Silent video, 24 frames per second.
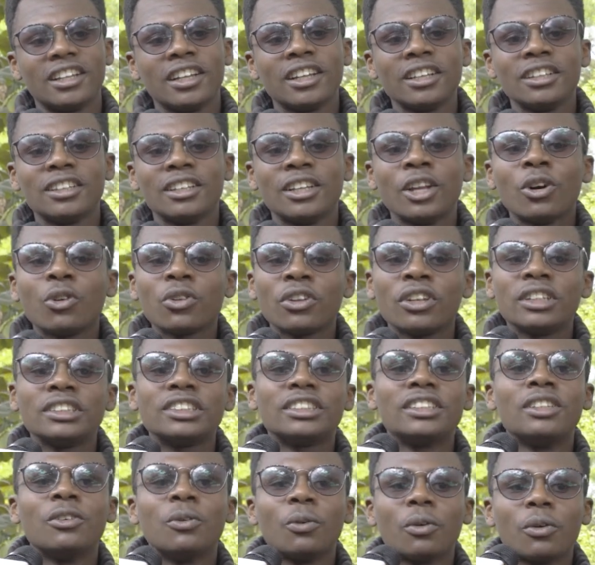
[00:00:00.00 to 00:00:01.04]
And now
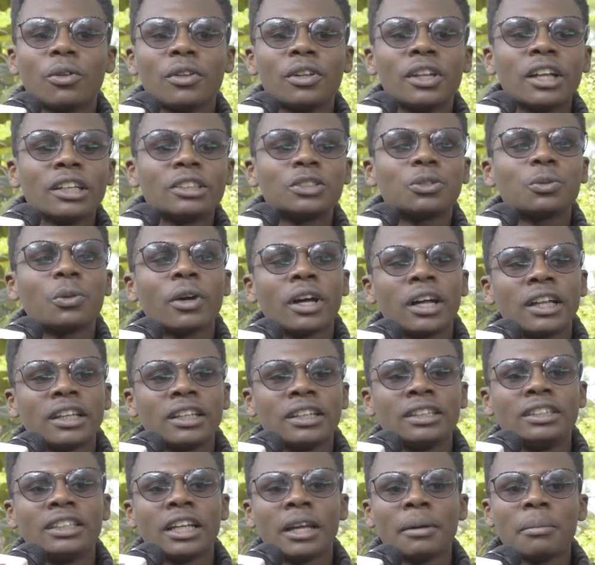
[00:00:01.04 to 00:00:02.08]
that's where
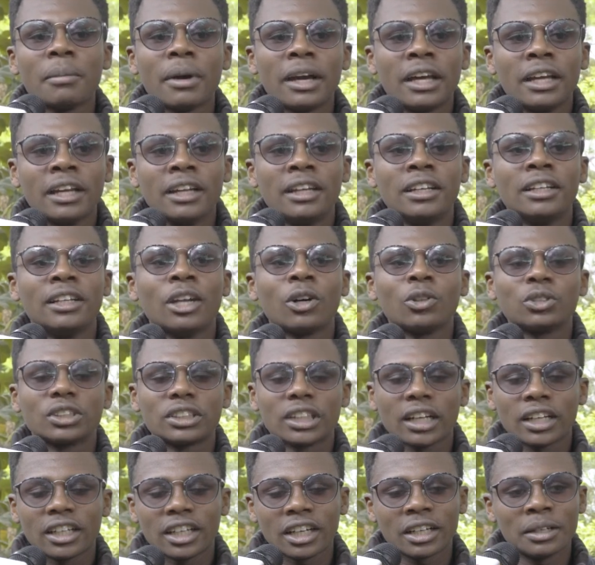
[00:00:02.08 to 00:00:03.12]
the time I now
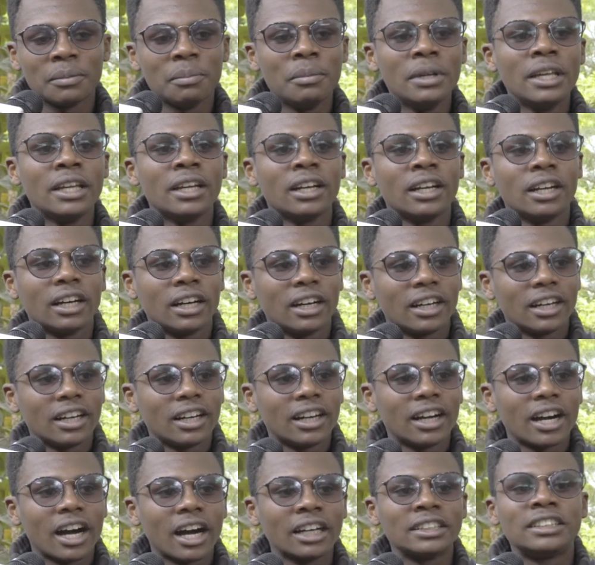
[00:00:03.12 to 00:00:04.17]
started being
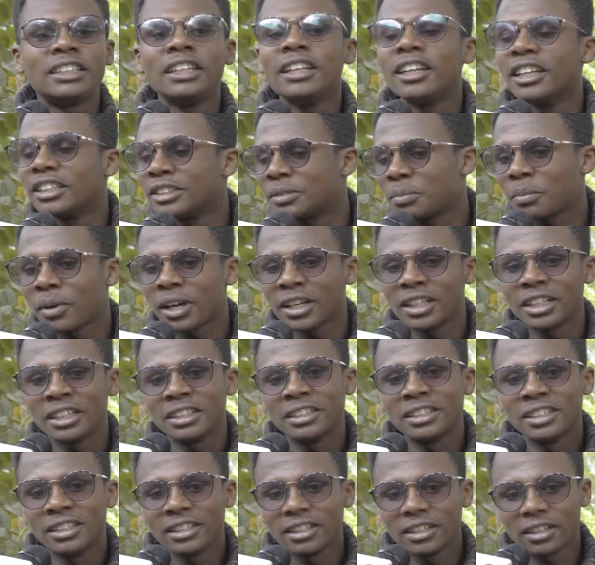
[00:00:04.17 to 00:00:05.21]
a serious man
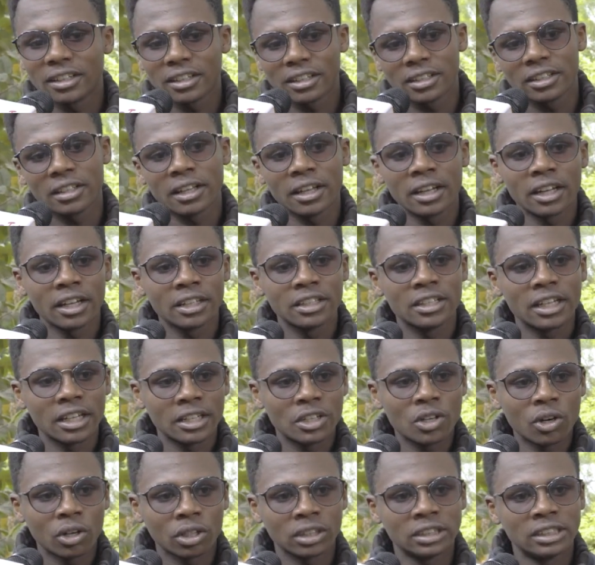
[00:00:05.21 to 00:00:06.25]
in the
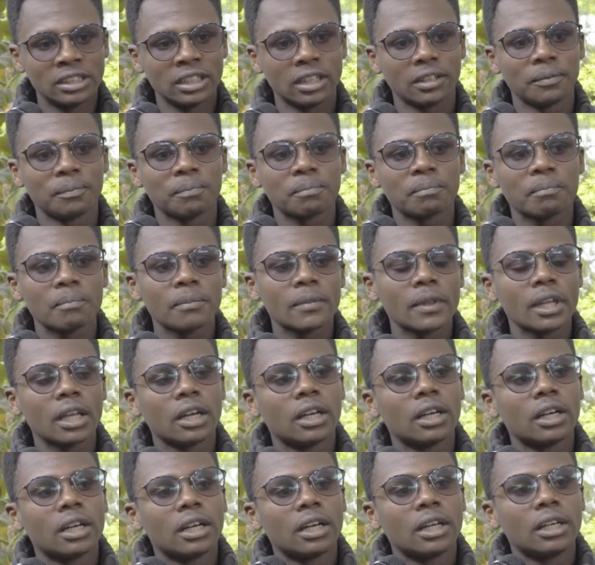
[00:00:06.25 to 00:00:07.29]
dogs.
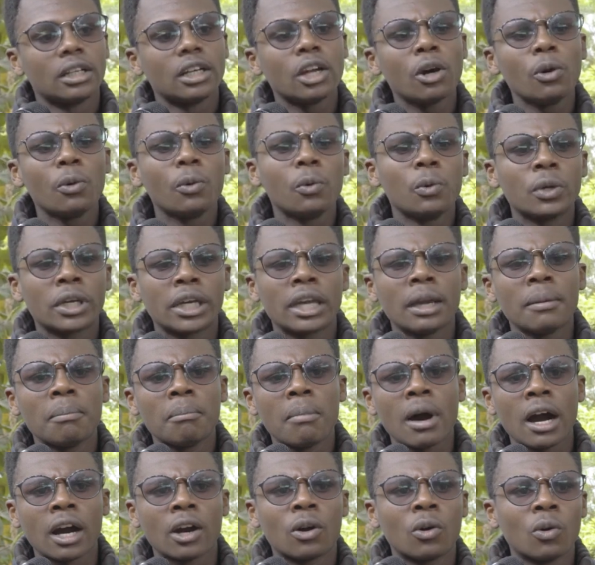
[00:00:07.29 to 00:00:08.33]
Now we came
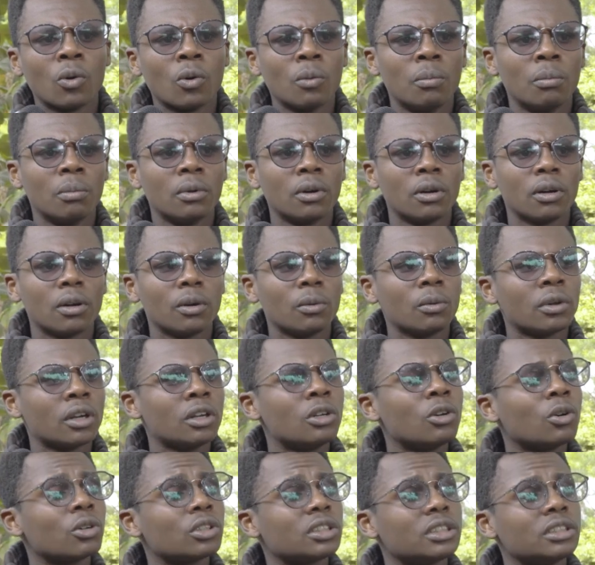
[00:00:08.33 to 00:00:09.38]
back home. We
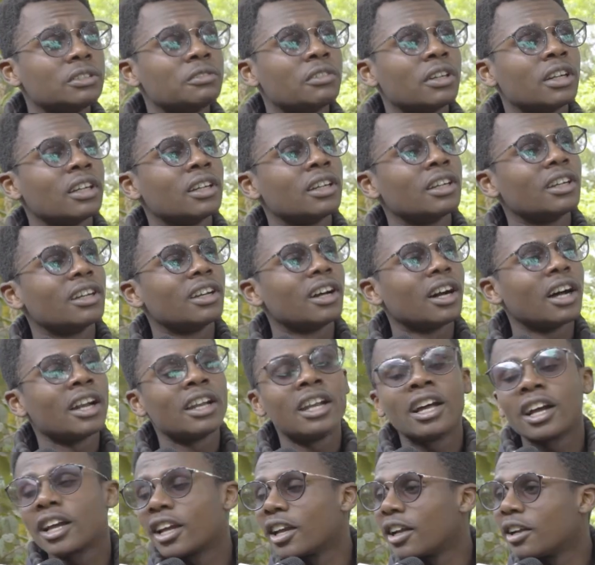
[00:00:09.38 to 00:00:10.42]
had not even
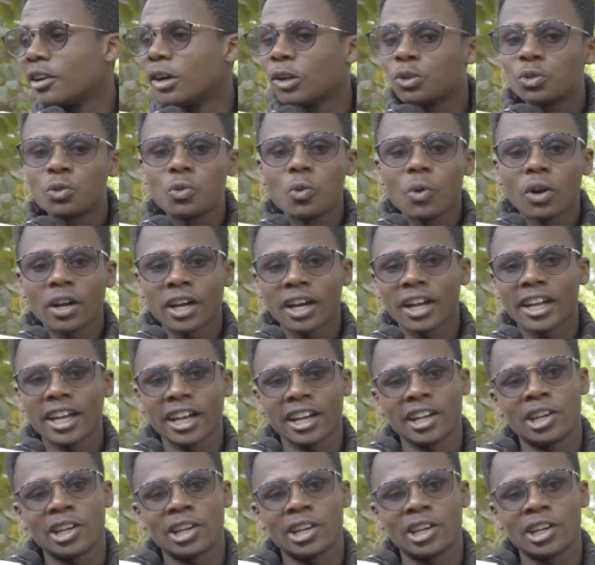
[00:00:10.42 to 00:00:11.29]
had a kennel.